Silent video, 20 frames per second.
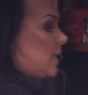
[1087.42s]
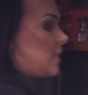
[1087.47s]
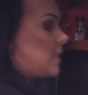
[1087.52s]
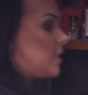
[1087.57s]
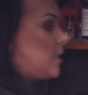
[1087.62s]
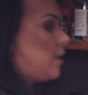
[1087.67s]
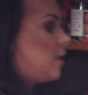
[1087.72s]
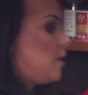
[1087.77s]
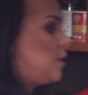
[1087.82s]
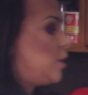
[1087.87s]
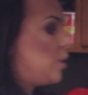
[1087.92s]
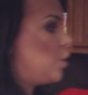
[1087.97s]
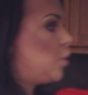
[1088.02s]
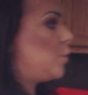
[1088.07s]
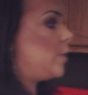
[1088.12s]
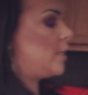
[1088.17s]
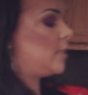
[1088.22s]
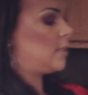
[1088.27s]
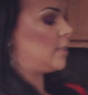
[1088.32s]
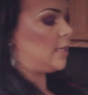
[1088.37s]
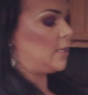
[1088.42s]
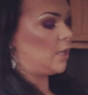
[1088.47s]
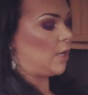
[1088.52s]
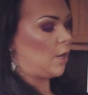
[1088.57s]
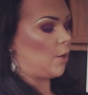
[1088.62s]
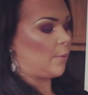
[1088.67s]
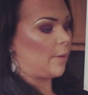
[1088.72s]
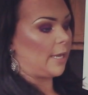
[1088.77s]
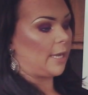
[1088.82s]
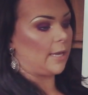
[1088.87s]
is quickly
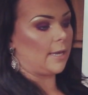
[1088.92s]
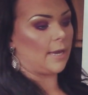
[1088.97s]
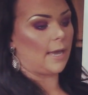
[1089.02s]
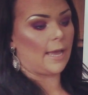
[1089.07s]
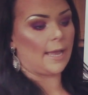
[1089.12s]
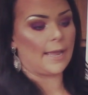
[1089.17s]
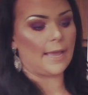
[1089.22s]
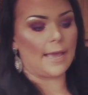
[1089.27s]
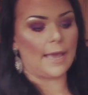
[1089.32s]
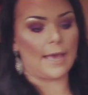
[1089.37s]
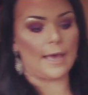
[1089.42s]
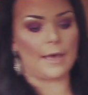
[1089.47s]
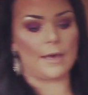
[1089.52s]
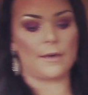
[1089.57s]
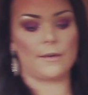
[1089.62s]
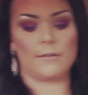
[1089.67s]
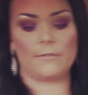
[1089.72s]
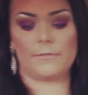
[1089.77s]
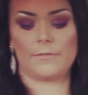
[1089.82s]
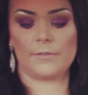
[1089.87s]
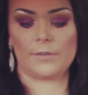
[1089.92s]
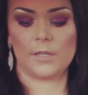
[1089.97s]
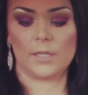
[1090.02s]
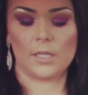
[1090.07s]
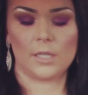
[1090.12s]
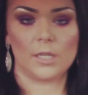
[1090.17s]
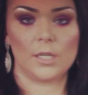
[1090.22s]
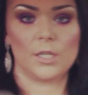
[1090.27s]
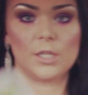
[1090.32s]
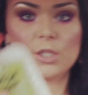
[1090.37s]
going. I have
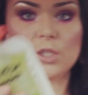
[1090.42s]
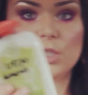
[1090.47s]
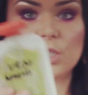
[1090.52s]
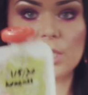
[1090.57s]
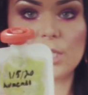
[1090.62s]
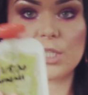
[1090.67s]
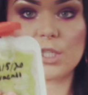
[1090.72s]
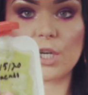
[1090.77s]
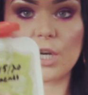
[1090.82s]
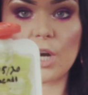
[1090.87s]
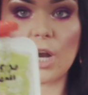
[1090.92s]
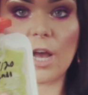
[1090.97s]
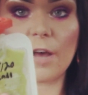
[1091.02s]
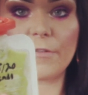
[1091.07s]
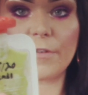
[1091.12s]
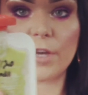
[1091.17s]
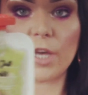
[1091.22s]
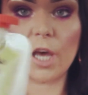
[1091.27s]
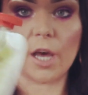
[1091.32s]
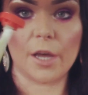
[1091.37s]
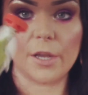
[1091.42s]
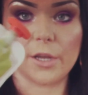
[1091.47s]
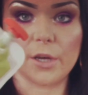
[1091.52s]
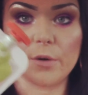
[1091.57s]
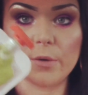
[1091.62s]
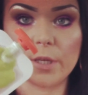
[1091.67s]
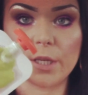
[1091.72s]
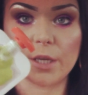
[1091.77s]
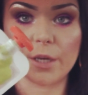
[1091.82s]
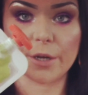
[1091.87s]
just her
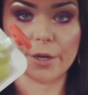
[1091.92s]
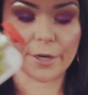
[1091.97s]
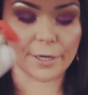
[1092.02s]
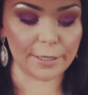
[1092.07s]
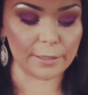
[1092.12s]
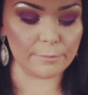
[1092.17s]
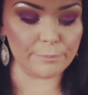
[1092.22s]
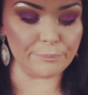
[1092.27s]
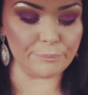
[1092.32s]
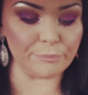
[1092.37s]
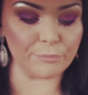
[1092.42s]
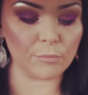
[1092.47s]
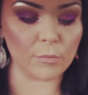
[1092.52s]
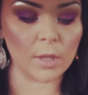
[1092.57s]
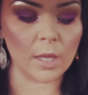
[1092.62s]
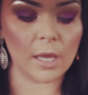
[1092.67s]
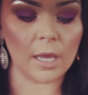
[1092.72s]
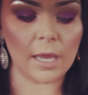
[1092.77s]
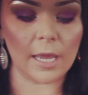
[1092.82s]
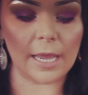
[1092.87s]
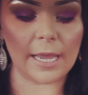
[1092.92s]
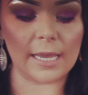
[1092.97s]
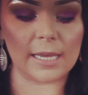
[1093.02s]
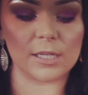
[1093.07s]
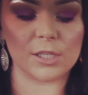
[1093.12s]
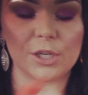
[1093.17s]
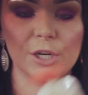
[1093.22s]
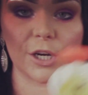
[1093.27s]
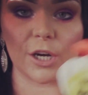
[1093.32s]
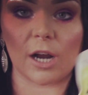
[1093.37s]
avocado here
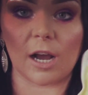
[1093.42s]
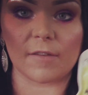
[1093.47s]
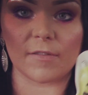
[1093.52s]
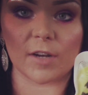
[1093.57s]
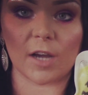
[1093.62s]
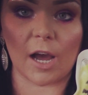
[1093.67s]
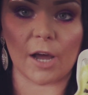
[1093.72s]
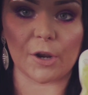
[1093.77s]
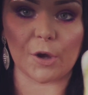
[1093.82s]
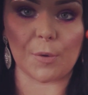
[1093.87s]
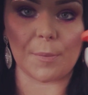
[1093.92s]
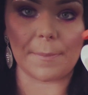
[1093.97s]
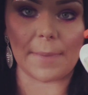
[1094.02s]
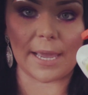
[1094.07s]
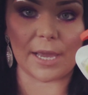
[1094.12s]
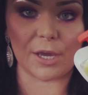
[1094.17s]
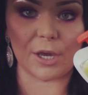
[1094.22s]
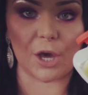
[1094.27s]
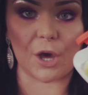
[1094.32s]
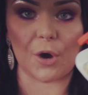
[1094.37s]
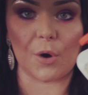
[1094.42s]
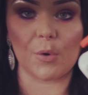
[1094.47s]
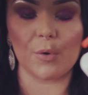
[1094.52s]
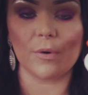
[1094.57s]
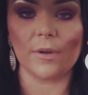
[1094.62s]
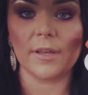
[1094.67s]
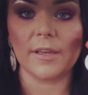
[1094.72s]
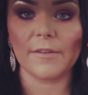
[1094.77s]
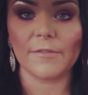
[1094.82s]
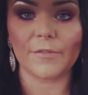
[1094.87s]
and her avocado mango.
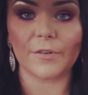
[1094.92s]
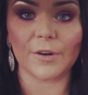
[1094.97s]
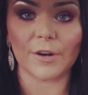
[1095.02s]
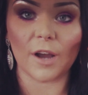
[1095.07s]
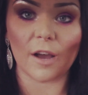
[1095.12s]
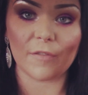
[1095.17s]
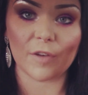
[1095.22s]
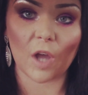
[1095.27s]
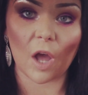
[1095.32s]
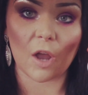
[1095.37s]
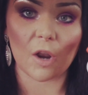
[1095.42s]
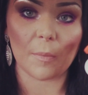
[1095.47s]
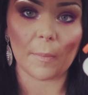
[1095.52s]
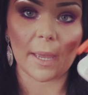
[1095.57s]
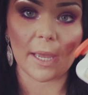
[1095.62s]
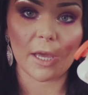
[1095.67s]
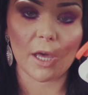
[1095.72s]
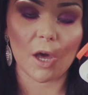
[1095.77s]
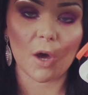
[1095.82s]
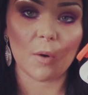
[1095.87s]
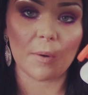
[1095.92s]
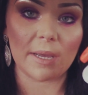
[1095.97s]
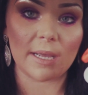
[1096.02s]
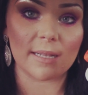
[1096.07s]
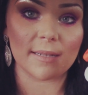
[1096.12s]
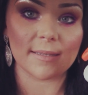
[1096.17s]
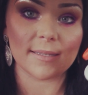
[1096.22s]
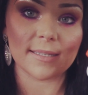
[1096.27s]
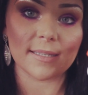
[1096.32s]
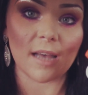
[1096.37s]
For avocado mango,
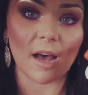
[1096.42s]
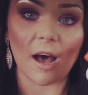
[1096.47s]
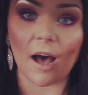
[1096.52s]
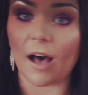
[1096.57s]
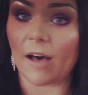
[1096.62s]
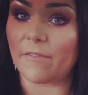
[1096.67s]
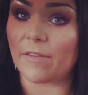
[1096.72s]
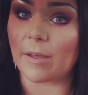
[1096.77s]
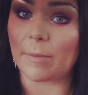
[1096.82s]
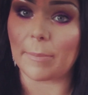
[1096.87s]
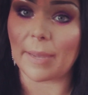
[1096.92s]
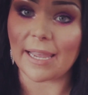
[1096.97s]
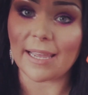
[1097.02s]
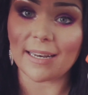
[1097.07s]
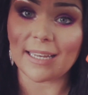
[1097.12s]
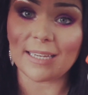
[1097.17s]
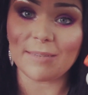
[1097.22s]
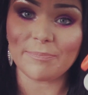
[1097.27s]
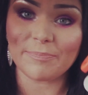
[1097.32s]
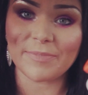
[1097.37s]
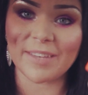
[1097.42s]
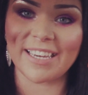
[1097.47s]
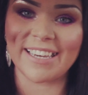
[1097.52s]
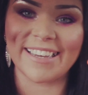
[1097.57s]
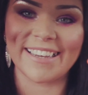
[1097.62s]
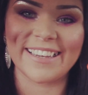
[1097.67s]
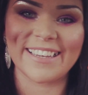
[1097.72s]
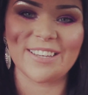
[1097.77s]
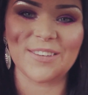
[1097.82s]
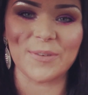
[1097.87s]
it's Ava Manny
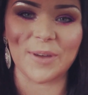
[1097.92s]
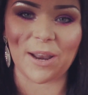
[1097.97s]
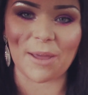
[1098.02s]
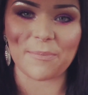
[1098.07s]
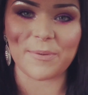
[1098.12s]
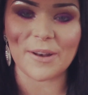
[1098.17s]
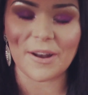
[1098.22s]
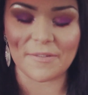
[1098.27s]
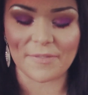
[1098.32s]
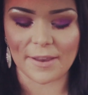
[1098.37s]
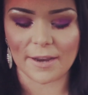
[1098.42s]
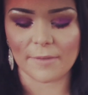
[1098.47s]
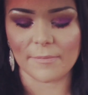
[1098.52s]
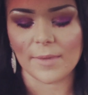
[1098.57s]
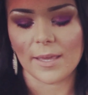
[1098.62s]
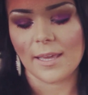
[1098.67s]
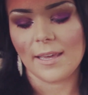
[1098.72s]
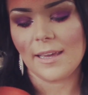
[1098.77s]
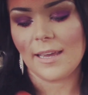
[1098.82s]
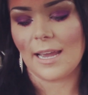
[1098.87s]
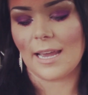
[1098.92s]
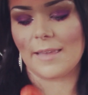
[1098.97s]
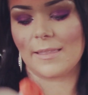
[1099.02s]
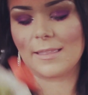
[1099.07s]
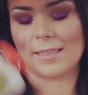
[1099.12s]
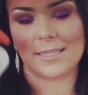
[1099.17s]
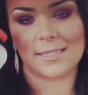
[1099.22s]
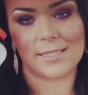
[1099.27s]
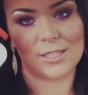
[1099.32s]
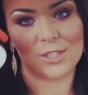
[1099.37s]
is what I put on there. And
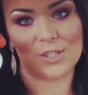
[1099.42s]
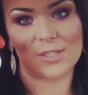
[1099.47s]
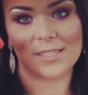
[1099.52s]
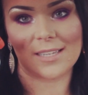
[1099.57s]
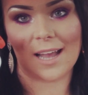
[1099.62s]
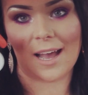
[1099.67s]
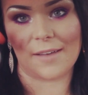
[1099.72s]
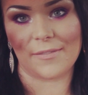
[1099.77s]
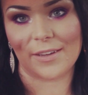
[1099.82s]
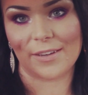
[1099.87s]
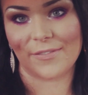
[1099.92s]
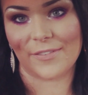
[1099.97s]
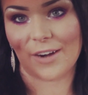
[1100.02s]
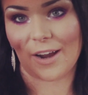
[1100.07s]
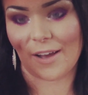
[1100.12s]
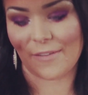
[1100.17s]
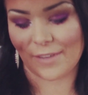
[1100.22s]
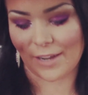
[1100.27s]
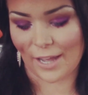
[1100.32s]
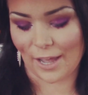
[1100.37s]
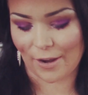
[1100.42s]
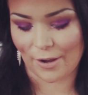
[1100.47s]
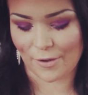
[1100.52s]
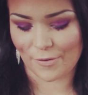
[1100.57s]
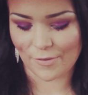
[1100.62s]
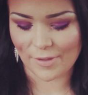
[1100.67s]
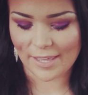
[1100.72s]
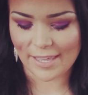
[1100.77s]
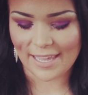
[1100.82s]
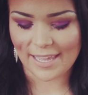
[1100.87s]
this is just Ava for avocado.
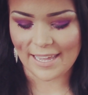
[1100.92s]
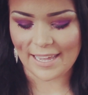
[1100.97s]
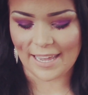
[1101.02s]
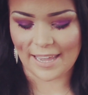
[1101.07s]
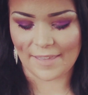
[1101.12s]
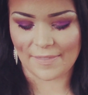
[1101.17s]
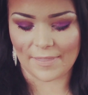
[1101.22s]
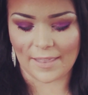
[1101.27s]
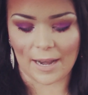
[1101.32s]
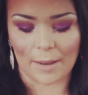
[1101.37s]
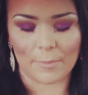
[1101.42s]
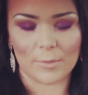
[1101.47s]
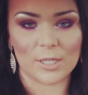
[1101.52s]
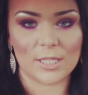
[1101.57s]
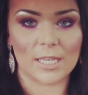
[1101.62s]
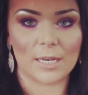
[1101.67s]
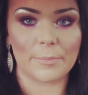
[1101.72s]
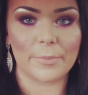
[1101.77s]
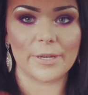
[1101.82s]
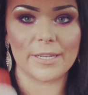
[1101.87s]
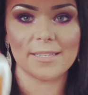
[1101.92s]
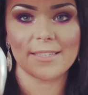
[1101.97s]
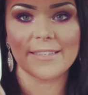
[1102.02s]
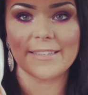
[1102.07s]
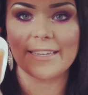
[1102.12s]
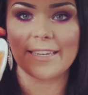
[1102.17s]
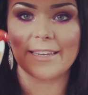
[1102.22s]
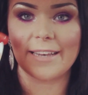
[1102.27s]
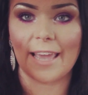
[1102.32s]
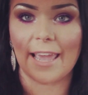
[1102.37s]
And then I'm just going to put
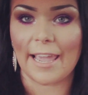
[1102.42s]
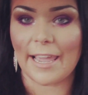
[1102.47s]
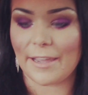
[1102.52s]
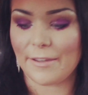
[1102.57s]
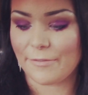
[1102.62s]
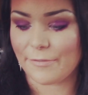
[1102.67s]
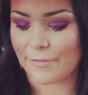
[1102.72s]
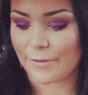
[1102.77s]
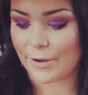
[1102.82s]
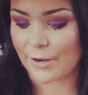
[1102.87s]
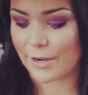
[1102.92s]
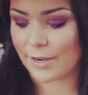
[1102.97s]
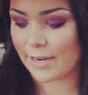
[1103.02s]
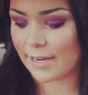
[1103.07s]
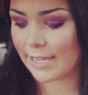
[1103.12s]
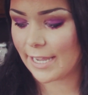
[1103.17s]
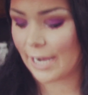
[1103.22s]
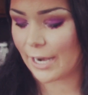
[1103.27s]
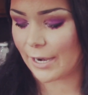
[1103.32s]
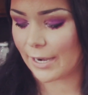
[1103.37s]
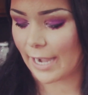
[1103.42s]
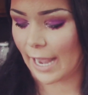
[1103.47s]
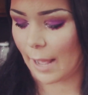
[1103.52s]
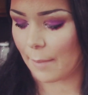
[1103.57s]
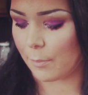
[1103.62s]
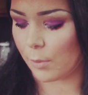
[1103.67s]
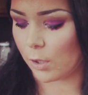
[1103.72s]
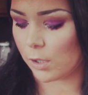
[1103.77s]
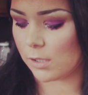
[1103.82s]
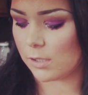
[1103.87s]
C and A for carrot,
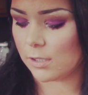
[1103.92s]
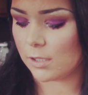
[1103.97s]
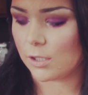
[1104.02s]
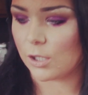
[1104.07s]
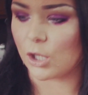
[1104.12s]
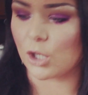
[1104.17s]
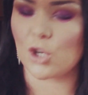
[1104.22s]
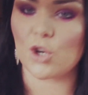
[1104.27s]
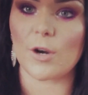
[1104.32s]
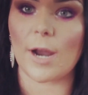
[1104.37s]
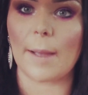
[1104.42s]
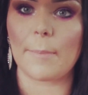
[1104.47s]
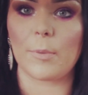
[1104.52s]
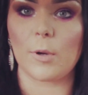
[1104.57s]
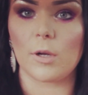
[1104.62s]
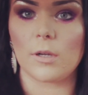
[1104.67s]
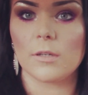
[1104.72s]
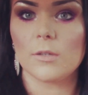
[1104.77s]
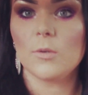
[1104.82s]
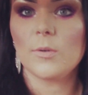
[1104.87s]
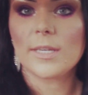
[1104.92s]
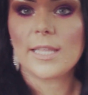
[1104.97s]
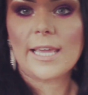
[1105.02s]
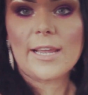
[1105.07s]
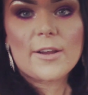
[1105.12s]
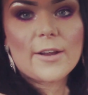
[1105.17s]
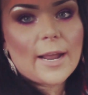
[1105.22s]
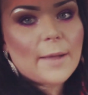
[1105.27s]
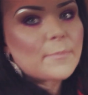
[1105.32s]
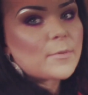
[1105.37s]
apple, or crapple. Ooh, I
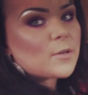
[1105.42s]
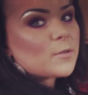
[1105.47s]
like crapple.